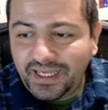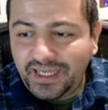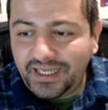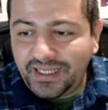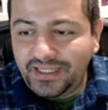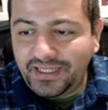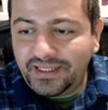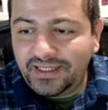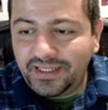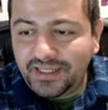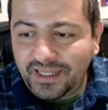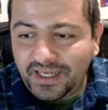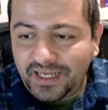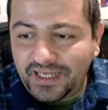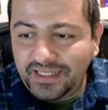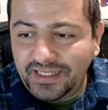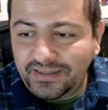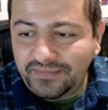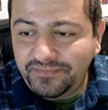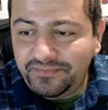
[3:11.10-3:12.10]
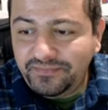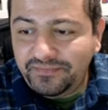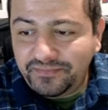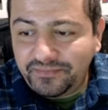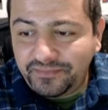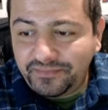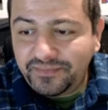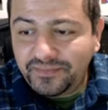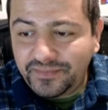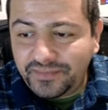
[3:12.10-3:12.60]
And I
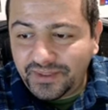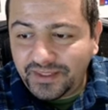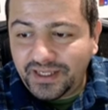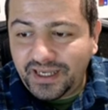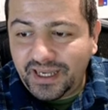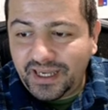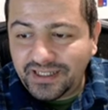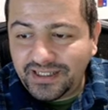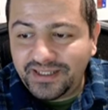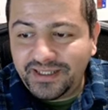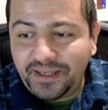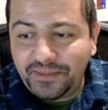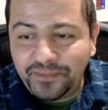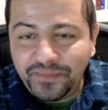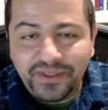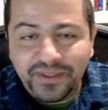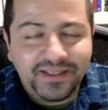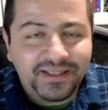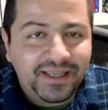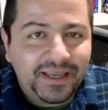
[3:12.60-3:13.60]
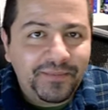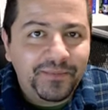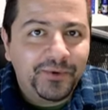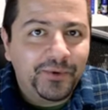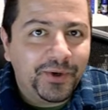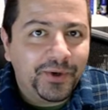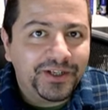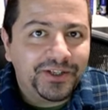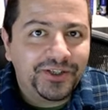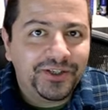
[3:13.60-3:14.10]
ask them the same
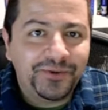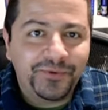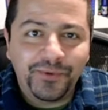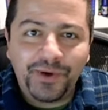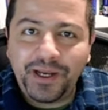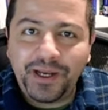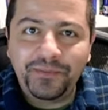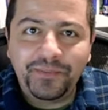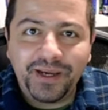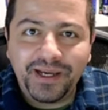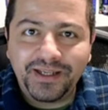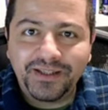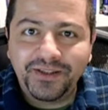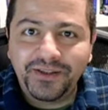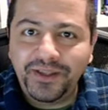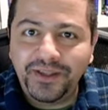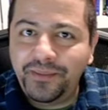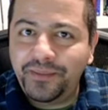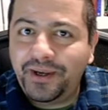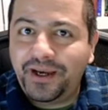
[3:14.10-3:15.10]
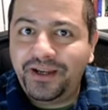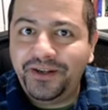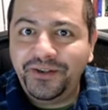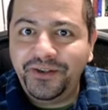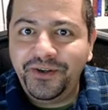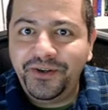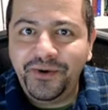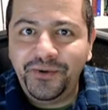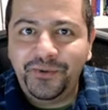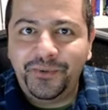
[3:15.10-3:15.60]
question right back to them. I
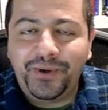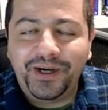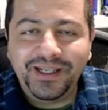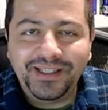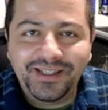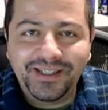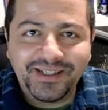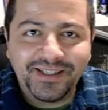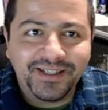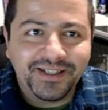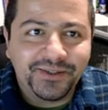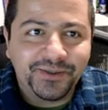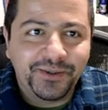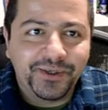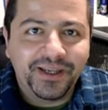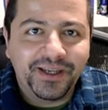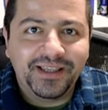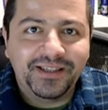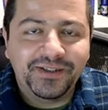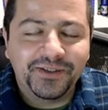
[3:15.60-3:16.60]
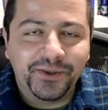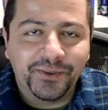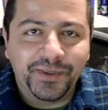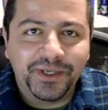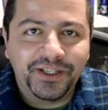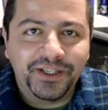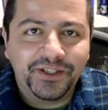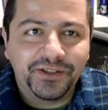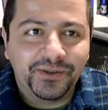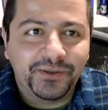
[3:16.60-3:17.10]
don't know why does it create so
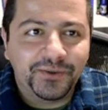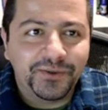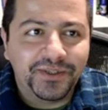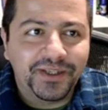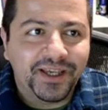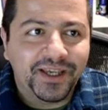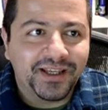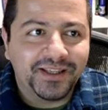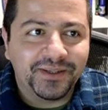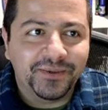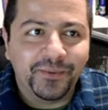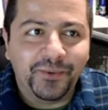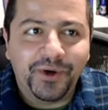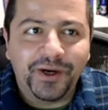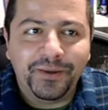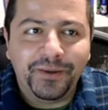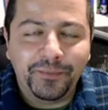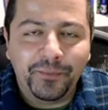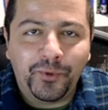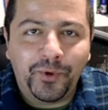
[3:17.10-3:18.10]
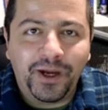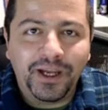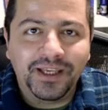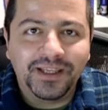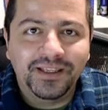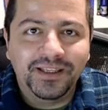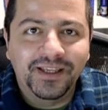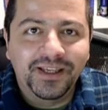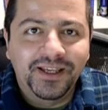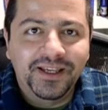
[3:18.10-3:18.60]
much enthusiasm,
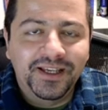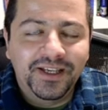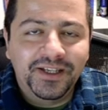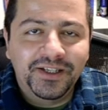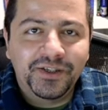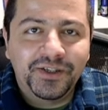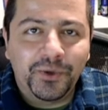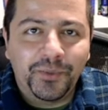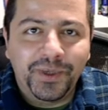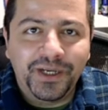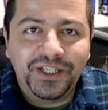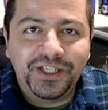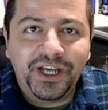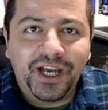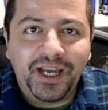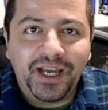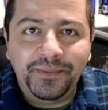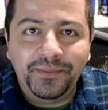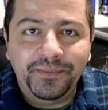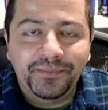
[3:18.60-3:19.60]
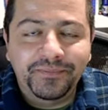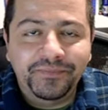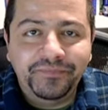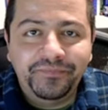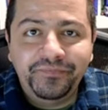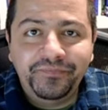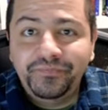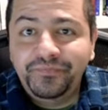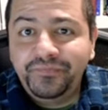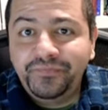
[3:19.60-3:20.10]
why so much hype.
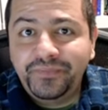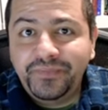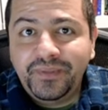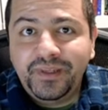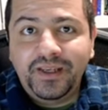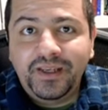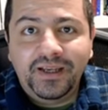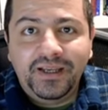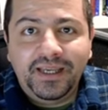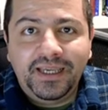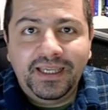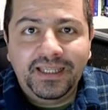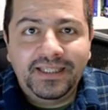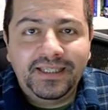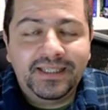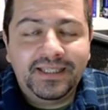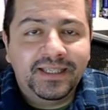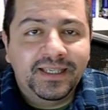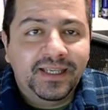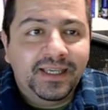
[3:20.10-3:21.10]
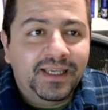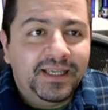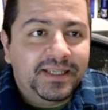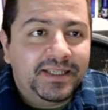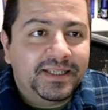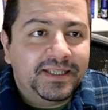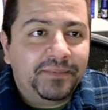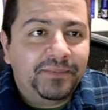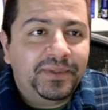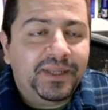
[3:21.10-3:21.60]
It's
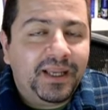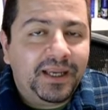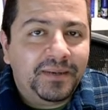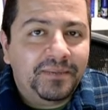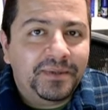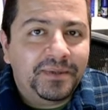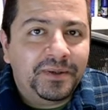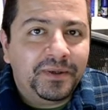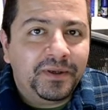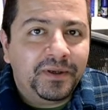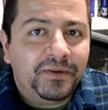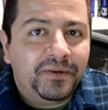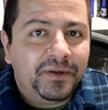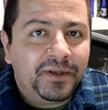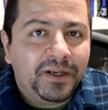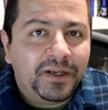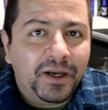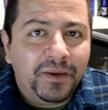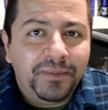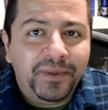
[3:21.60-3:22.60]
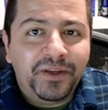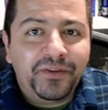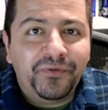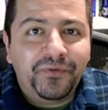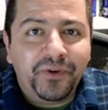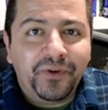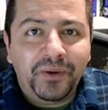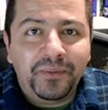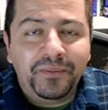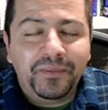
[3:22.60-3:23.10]
sometimes coming
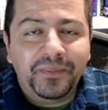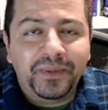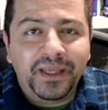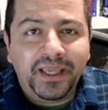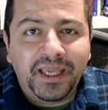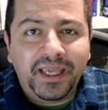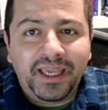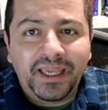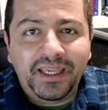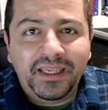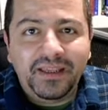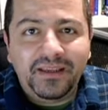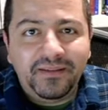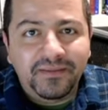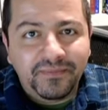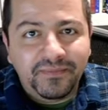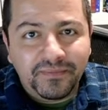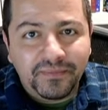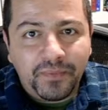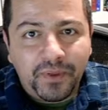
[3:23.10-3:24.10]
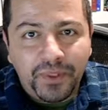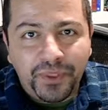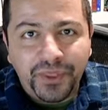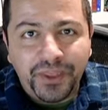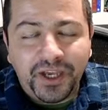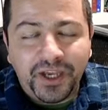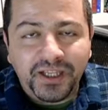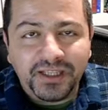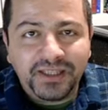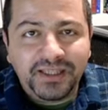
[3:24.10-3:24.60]
from a
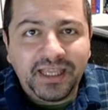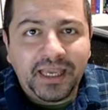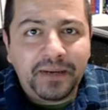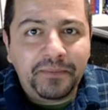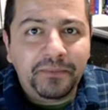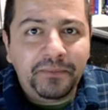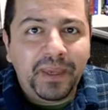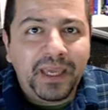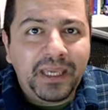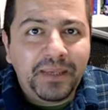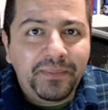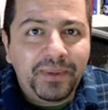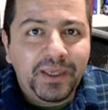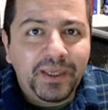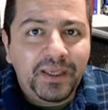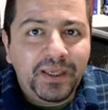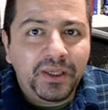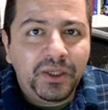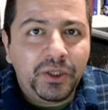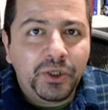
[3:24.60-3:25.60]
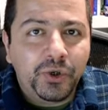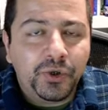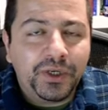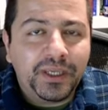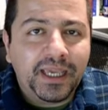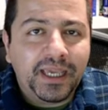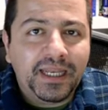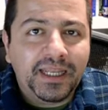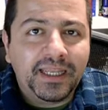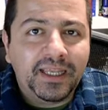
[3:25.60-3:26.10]
thought that maybe you're
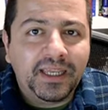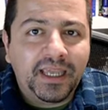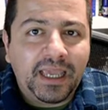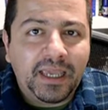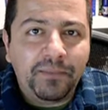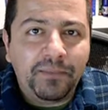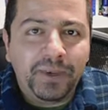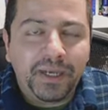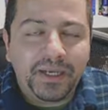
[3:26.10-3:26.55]
getting a